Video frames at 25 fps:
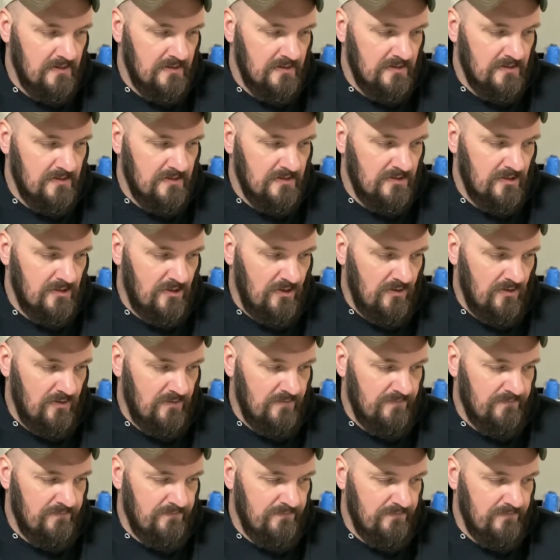
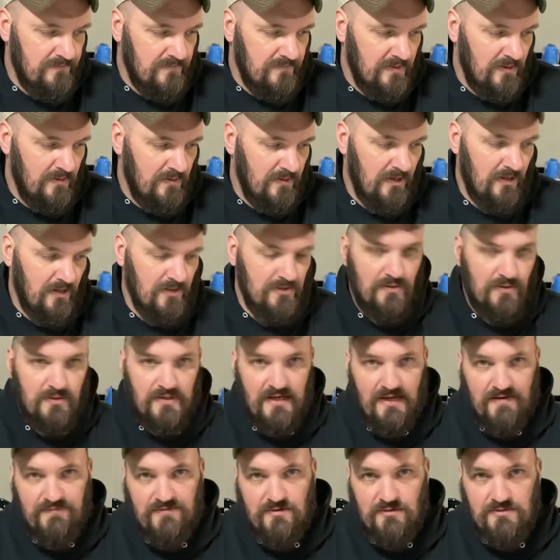So, and we all know what
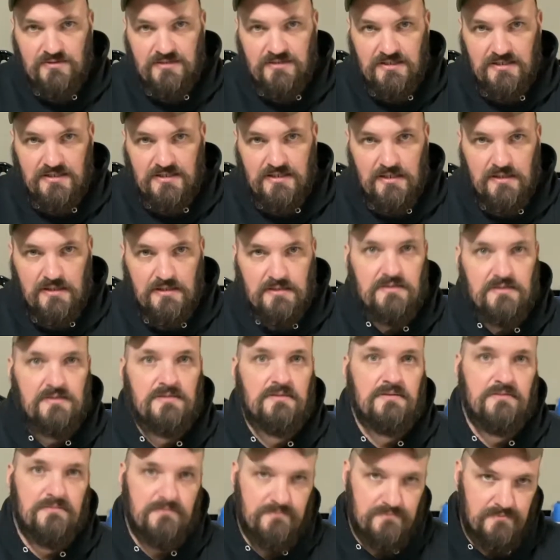FOC
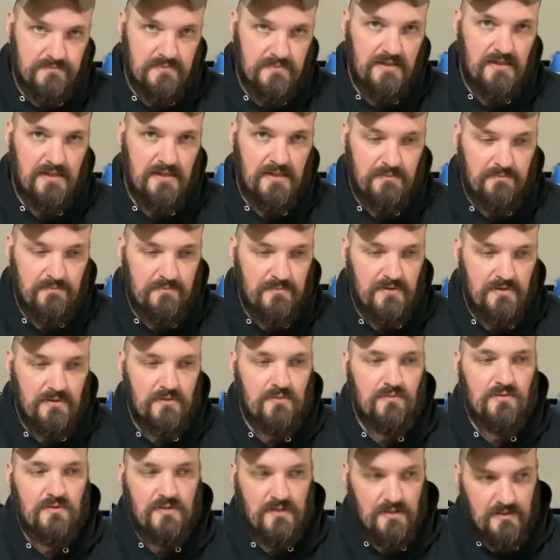does. It
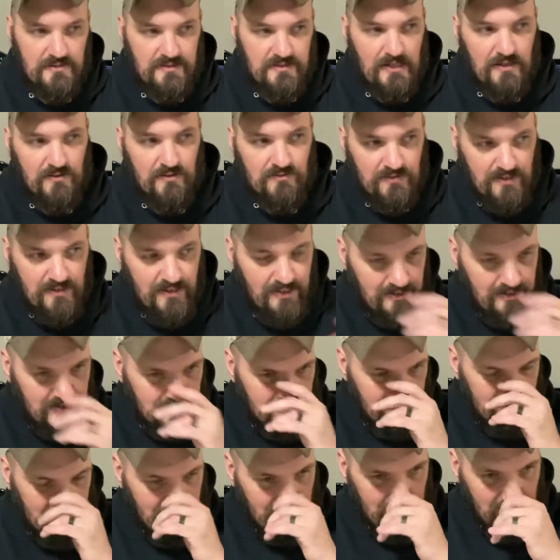downrange,
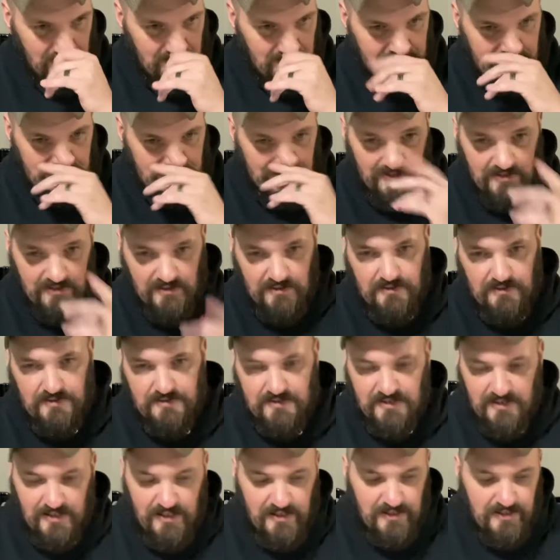it carries
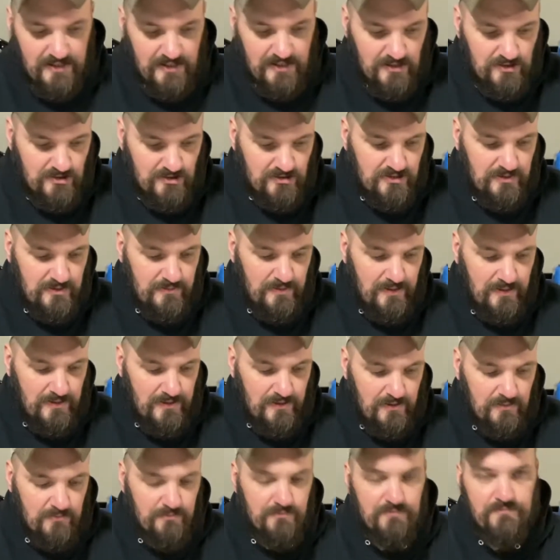kinetic energy
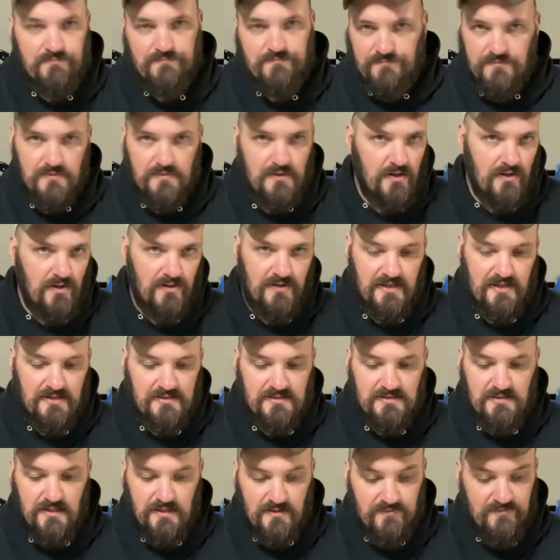better, all that
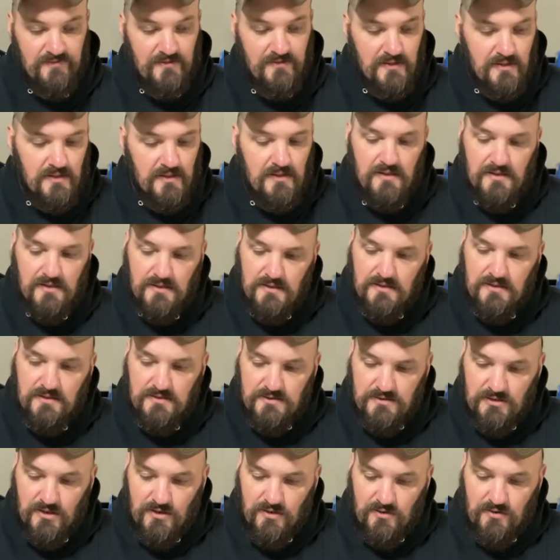stuff.
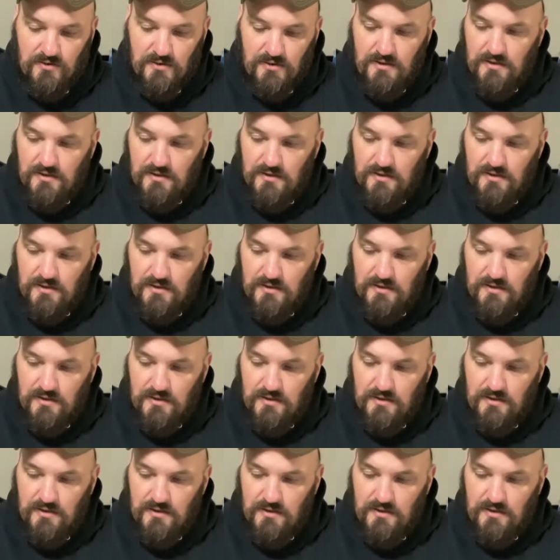So,